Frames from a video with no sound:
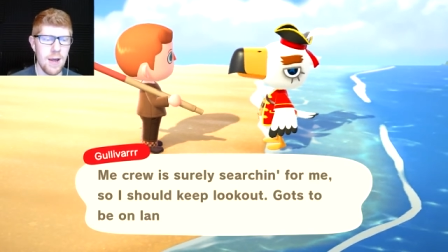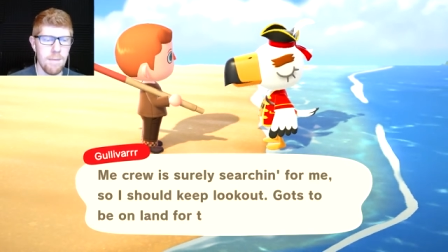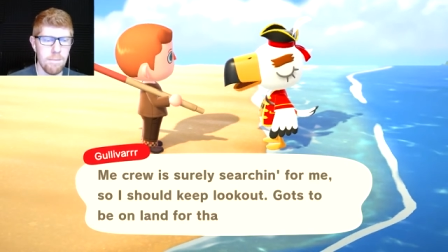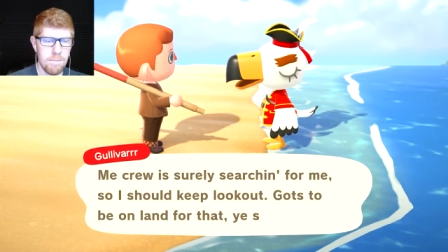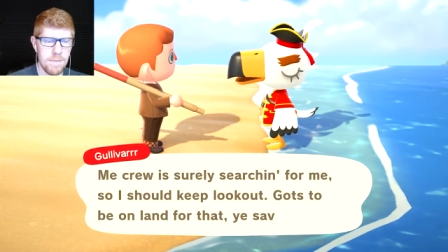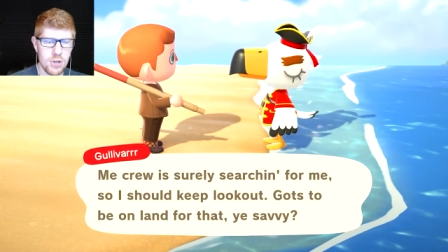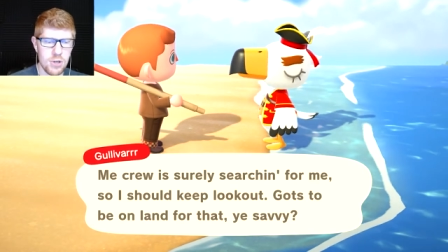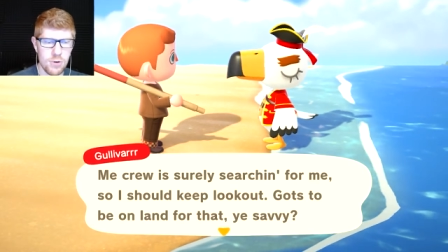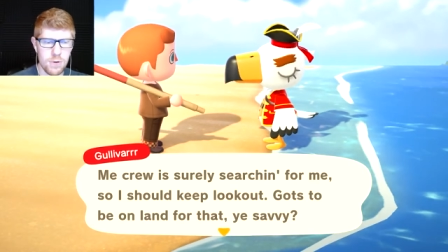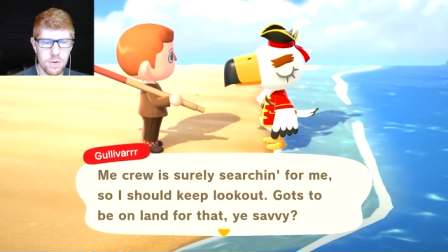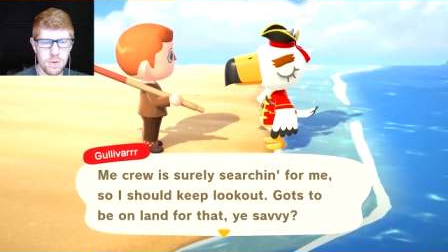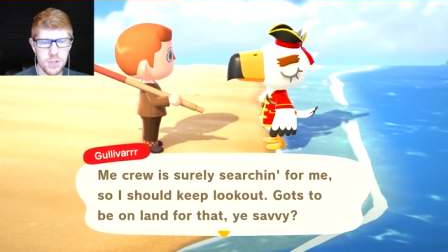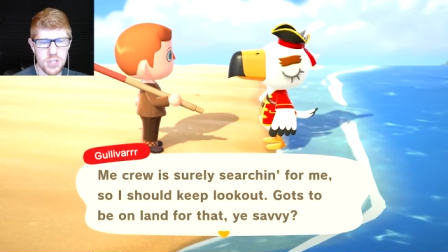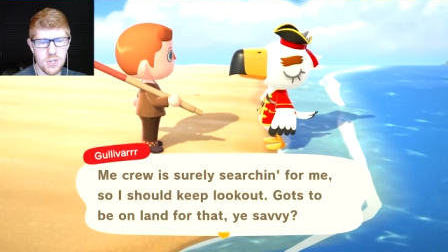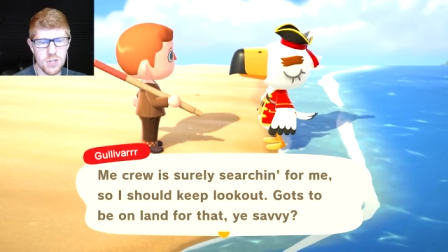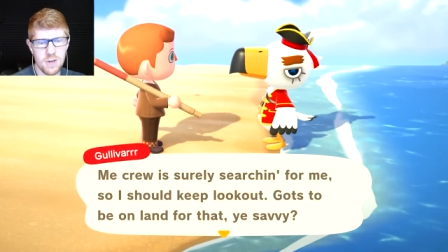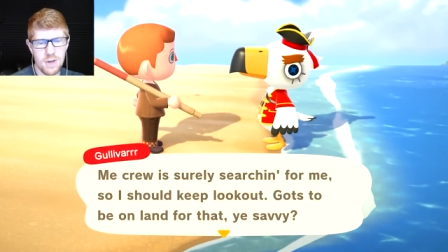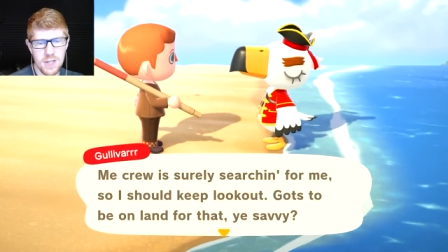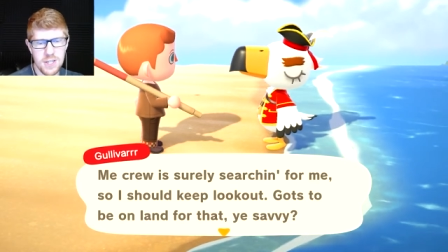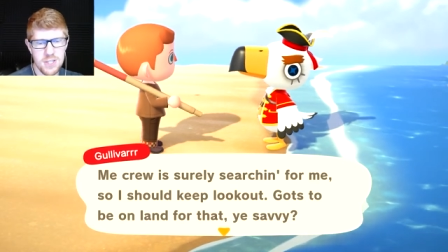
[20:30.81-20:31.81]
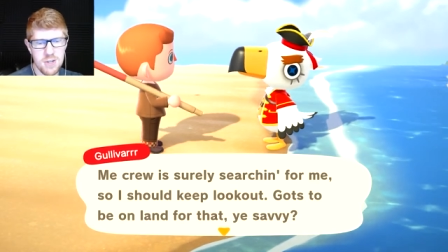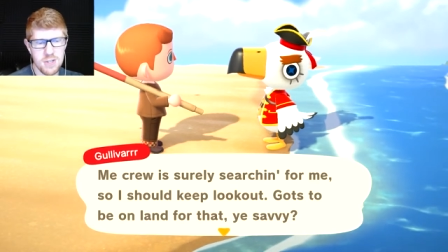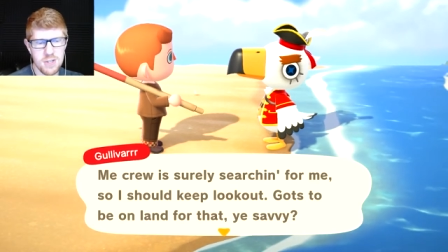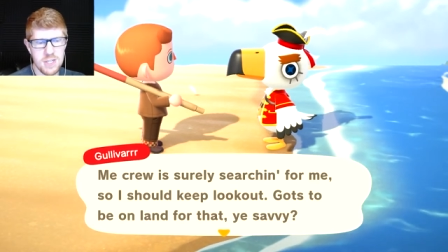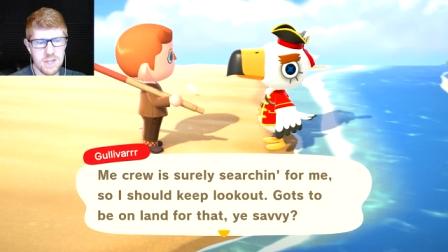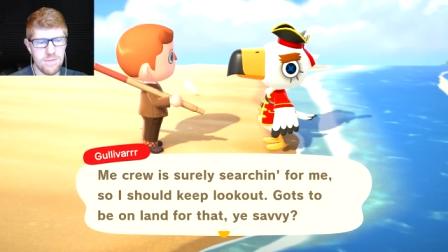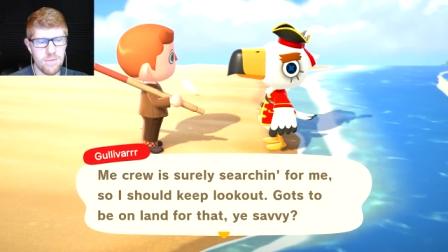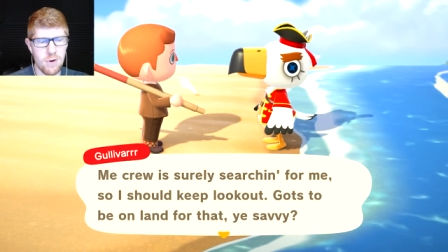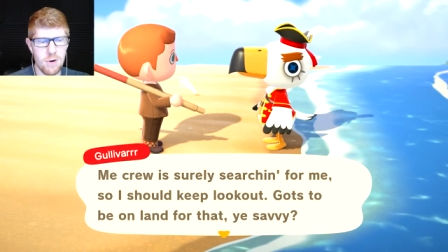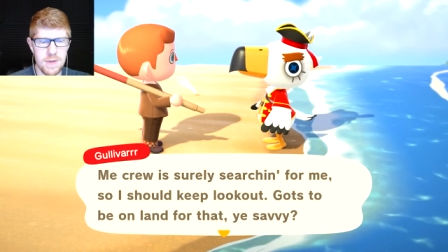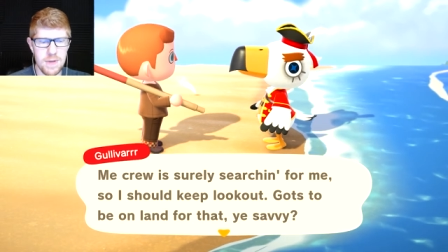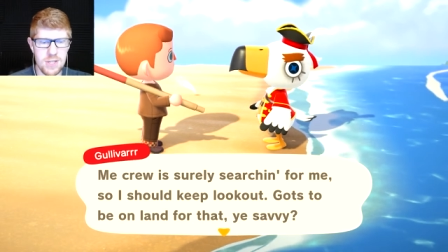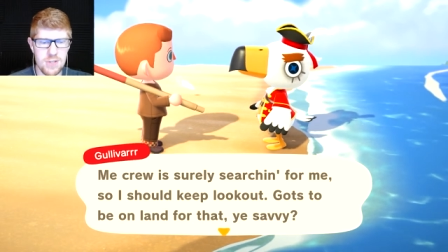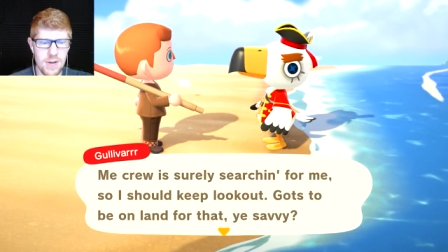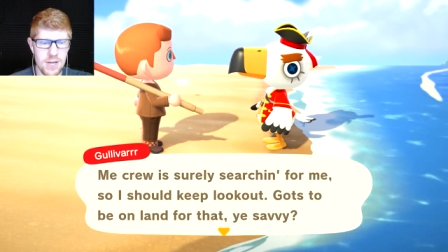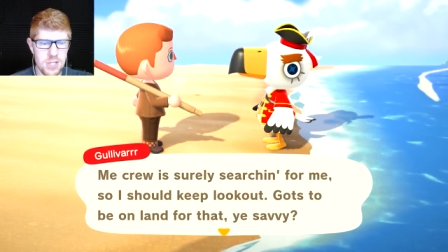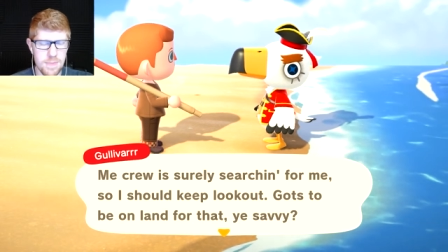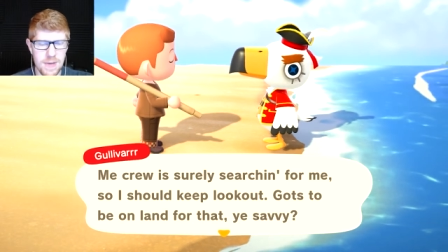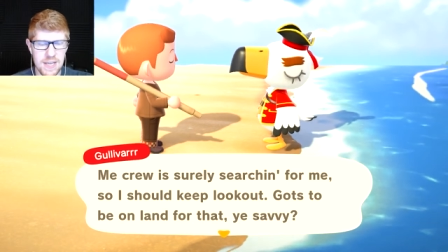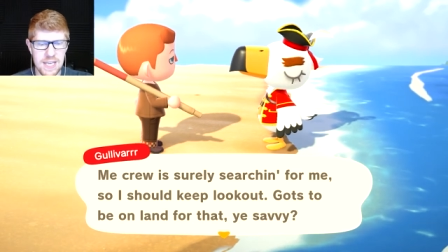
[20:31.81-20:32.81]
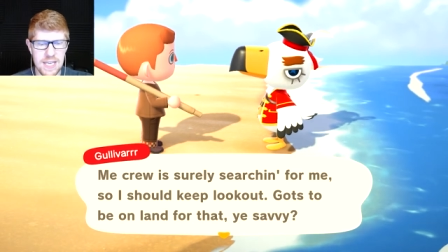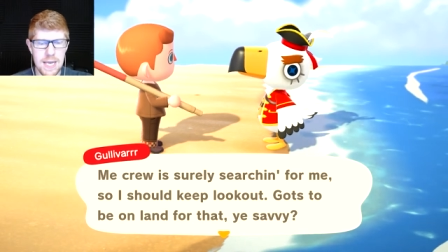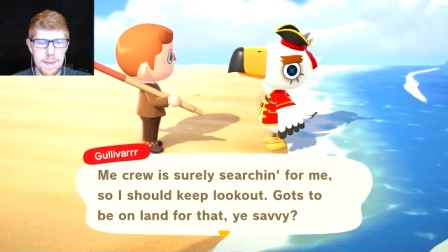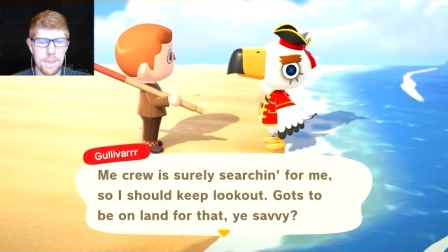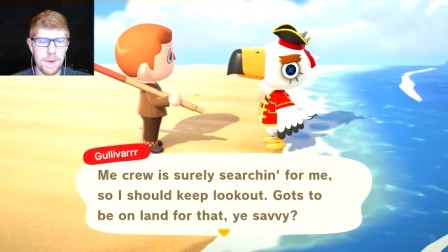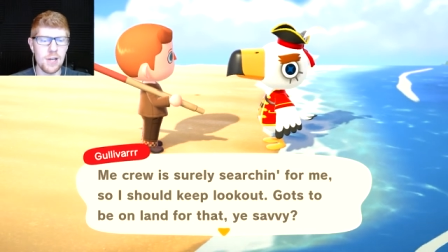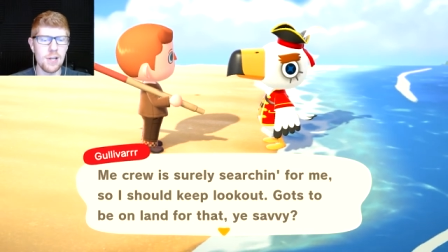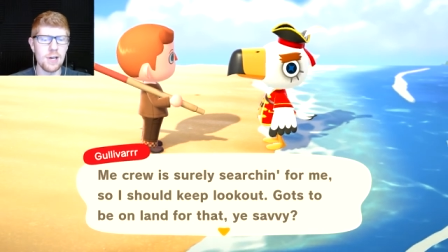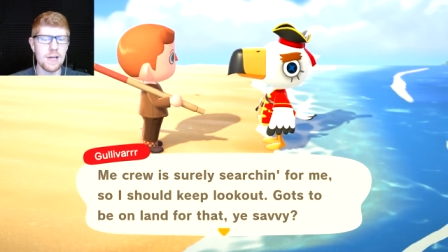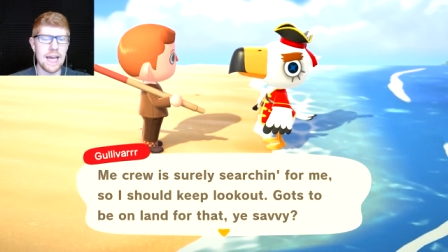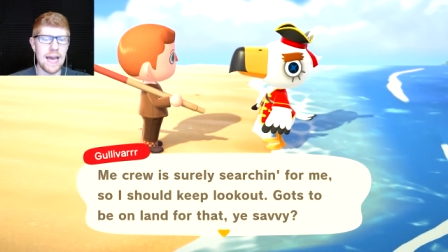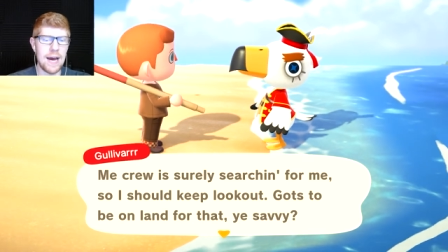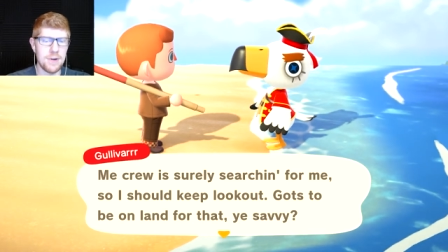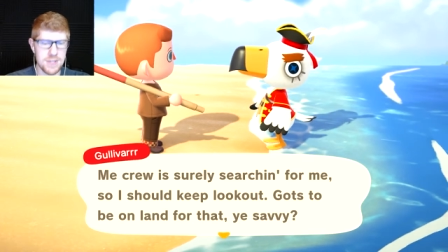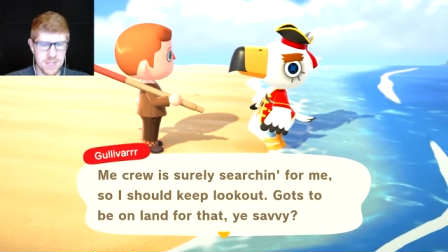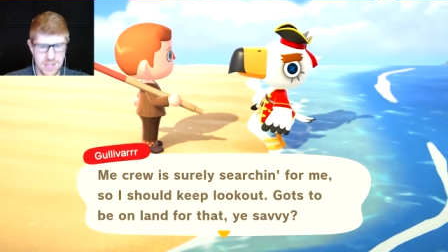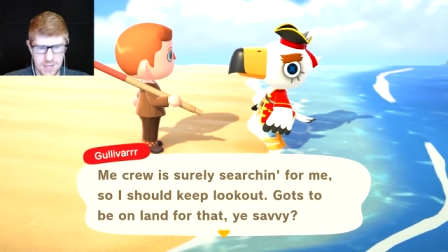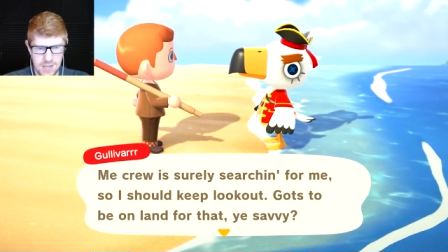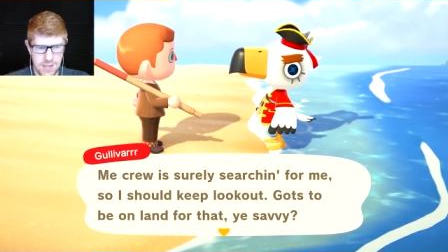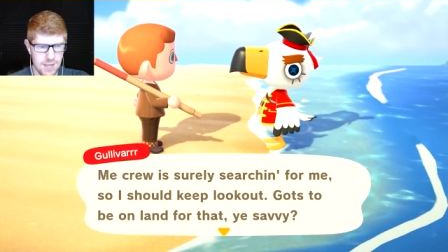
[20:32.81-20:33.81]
Me crew is surely searching for me, so I should be keeping lookout.